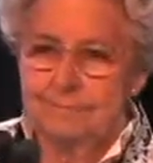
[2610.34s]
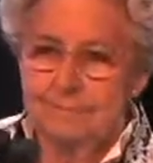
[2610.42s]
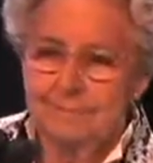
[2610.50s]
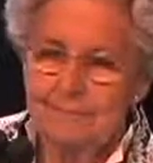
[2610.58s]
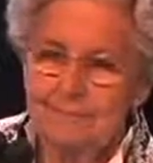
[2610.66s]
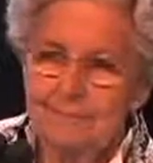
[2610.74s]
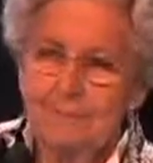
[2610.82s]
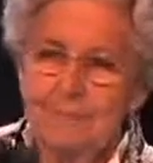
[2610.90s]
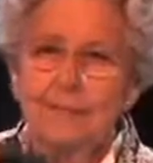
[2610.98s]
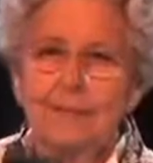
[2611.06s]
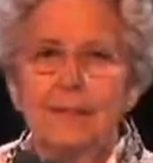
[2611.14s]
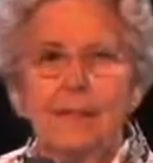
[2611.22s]
You should
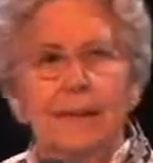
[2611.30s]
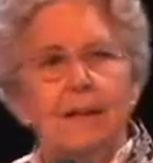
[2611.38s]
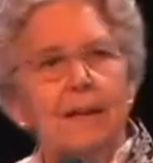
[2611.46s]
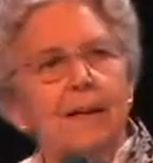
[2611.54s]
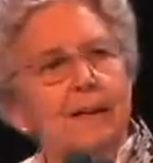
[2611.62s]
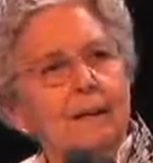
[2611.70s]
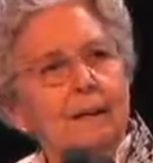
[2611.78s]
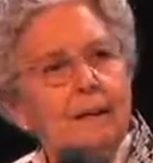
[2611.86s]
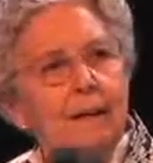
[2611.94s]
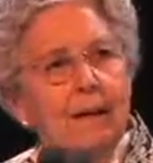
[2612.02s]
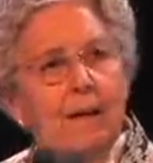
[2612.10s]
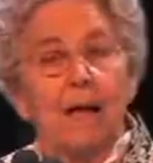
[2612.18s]
travel in
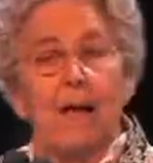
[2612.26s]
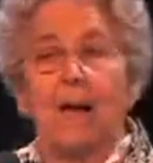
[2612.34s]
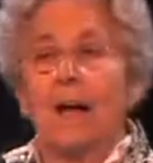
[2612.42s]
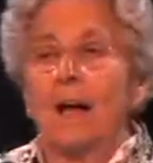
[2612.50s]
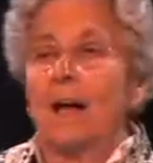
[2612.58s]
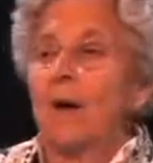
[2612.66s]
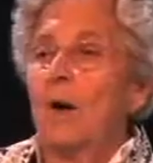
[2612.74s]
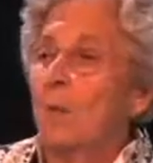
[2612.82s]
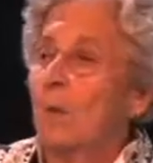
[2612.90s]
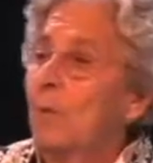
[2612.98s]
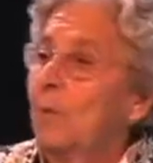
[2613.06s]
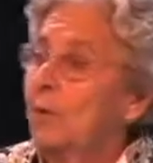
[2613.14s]
Europe.
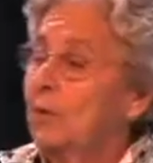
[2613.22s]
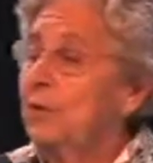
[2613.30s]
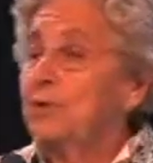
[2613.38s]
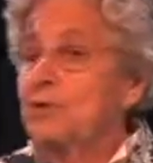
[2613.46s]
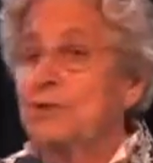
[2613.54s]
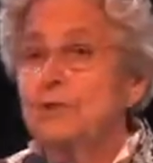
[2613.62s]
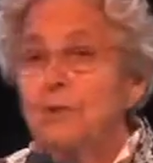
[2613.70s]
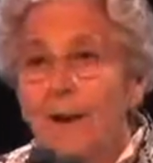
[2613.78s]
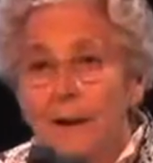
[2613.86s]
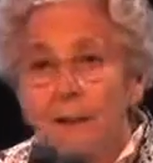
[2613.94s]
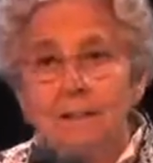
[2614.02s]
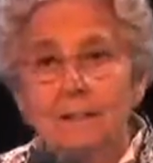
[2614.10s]
Every single person
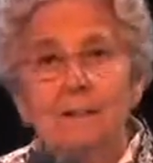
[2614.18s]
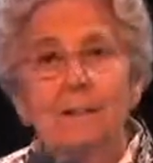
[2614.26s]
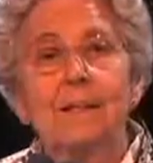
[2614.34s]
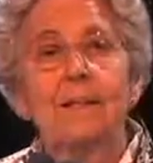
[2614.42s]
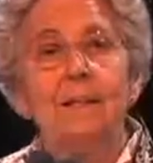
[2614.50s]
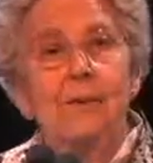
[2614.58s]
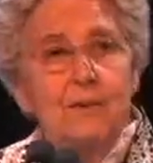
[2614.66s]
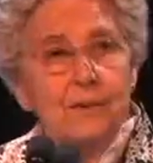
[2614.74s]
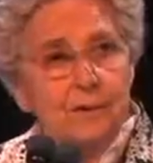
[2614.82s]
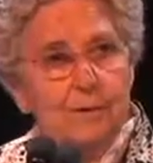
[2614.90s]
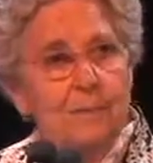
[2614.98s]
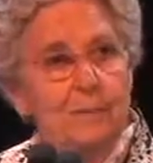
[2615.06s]
should go.
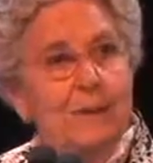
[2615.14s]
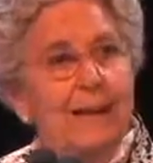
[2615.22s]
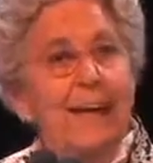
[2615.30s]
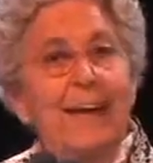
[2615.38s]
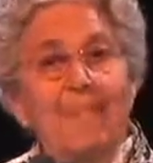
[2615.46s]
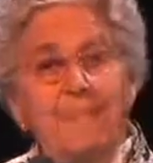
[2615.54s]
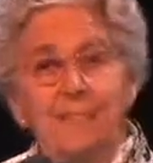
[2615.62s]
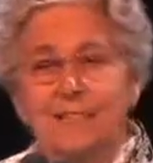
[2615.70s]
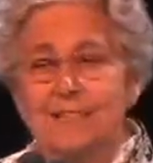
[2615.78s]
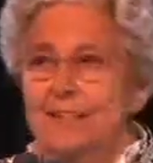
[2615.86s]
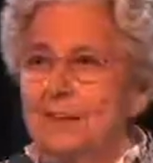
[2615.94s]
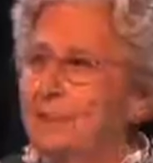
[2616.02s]
There are
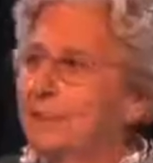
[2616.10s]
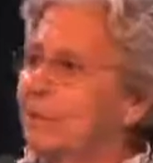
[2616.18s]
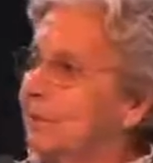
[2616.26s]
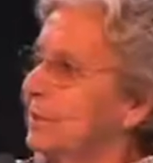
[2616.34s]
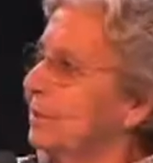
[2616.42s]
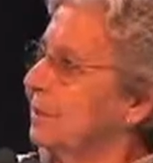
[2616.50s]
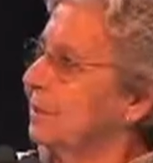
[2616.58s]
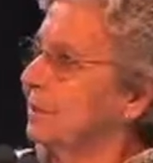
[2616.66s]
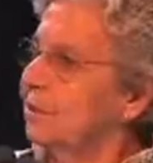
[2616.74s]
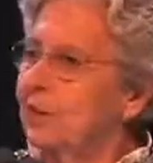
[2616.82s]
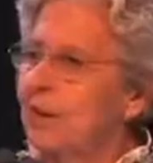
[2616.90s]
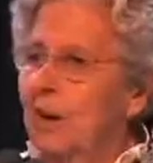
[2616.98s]
so many
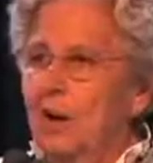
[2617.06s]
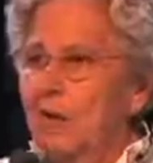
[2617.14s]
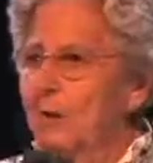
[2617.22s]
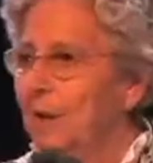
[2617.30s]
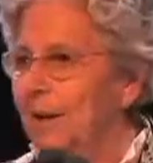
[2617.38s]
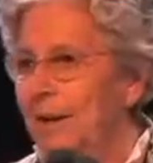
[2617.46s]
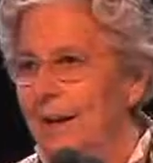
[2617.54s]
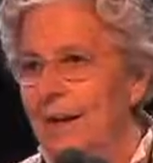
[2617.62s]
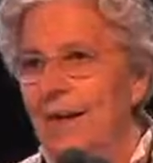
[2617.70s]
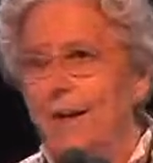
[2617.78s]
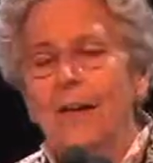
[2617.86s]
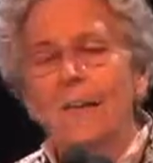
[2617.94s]
different ways of
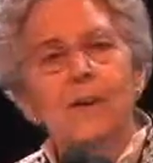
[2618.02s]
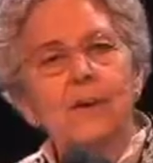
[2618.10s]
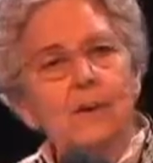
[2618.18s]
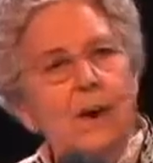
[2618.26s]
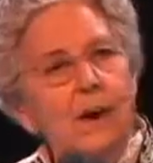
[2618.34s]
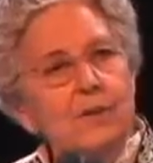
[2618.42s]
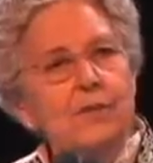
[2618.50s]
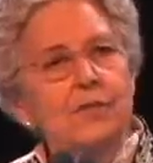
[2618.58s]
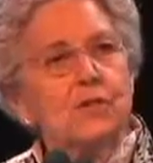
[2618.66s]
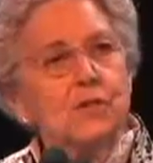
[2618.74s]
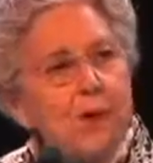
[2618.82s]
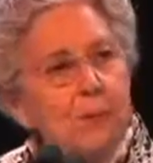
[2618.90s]
doing things,
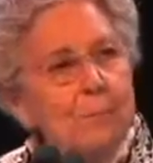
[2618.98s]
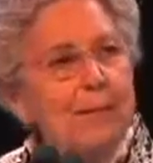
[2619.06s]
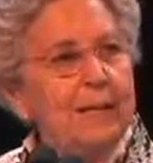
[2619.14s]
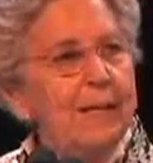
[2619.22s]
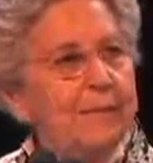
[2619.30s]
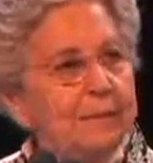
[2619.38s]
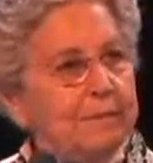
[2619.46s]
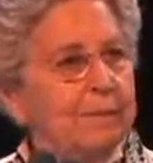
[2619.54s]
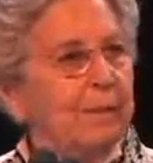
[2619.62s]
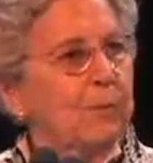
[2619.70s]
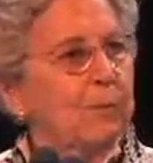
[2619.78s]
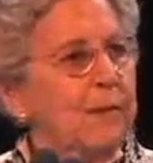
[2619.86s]
and you cannot
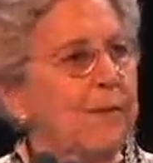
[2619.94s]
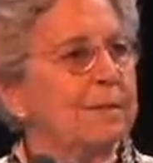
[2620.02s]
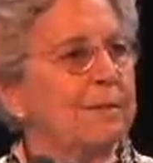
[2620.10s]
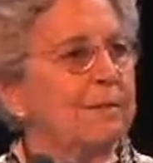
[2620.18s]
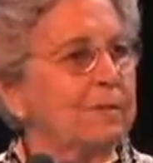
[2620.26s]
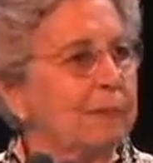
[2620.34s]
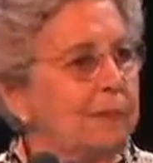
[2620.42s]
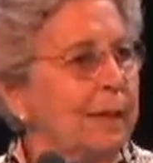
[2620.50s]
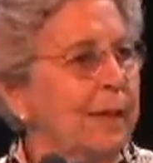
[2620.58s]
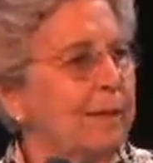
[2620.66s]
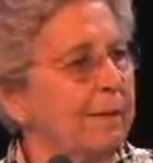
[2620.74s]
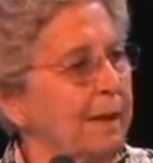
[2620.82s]
isolate
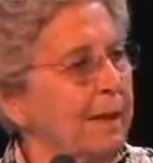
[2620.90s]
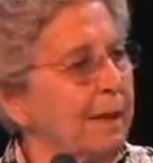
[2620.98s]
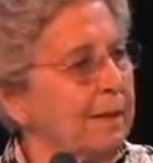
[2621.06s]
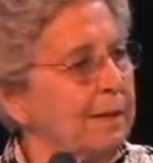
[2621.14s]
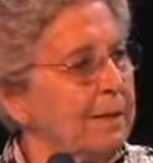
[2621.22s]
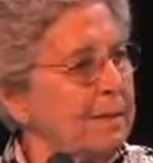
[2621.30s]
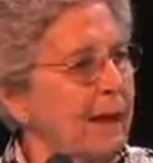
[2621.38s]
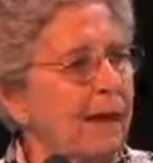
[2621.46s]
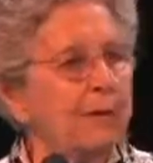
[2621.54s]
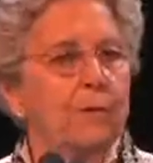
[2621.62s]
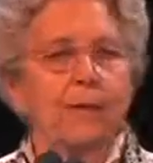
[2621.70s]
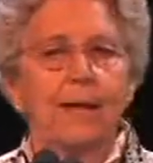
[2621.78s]
yourself
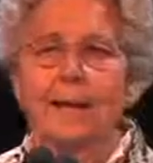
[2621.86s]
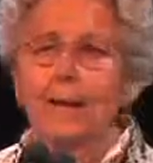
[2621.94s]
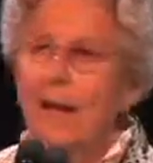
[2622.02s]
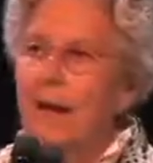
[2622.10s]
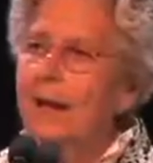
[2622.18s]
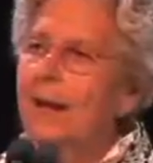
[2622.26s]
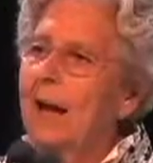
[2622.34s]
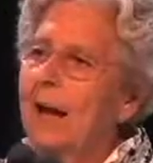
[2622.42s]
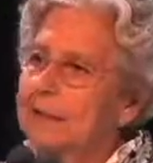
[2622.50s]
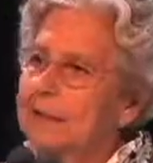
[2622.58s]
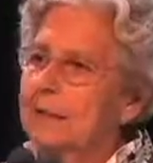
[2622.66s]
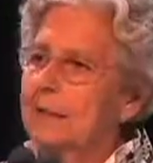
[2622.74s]
and think that
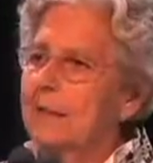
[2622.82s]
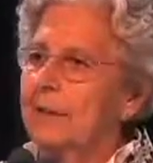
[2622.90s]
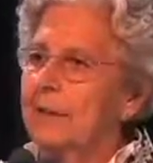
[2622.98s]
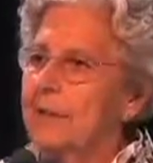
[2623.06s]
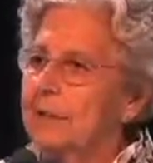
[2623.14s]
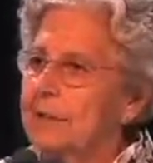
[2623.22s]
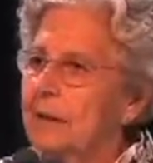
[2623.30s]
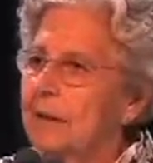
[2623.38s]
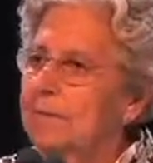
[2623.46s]
we know,